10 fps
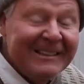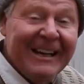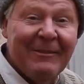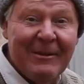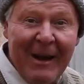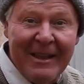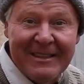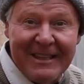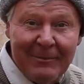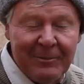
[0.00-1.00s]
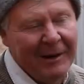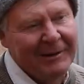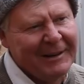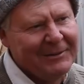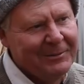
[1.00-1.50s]
And we made this up. Well, I
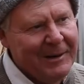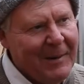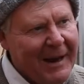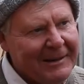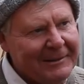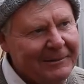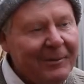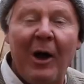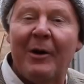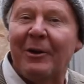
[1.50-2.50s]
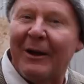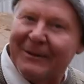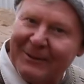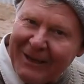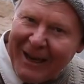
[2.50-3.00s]
guess we made it. But I'd like
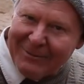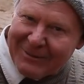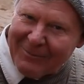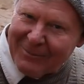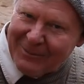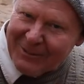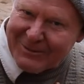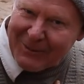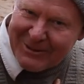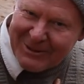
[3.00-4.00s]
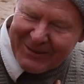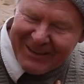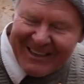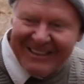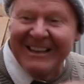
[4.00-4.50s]
to claim some
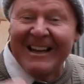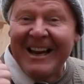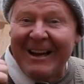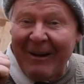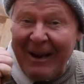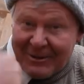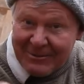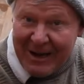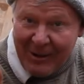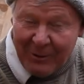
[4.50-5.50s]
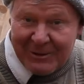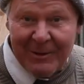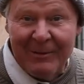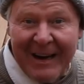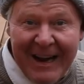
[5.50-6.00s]
responsibility. Anyway, it's really awesome,
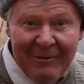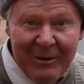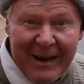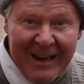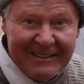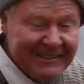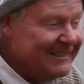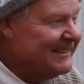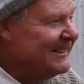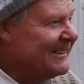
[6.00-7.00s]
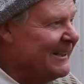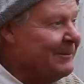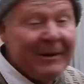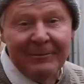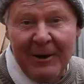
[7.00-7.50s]
and we're going to have a look at it. So,
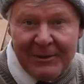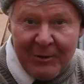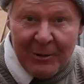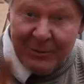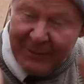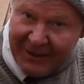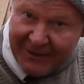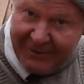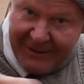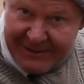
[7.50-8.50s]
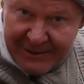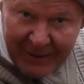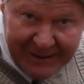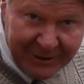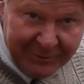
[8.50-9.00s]
but first of all, we've got to finish this
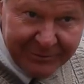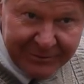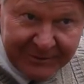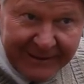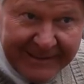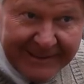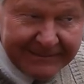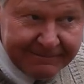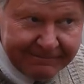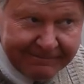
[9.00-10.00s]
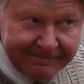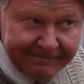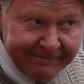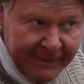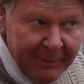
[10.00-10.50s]
wax off, and then
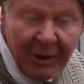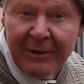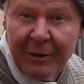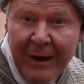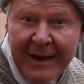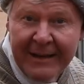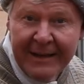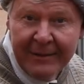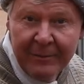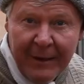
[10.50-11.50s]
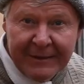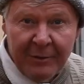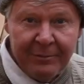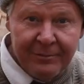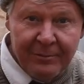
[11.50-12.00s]
be like the Karate Kid. Wax
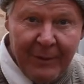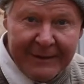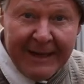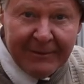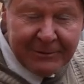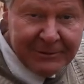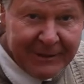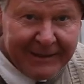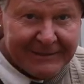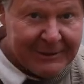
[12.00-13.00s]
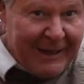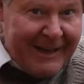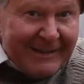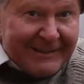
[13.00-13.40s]
off, wax out, and then it's clean as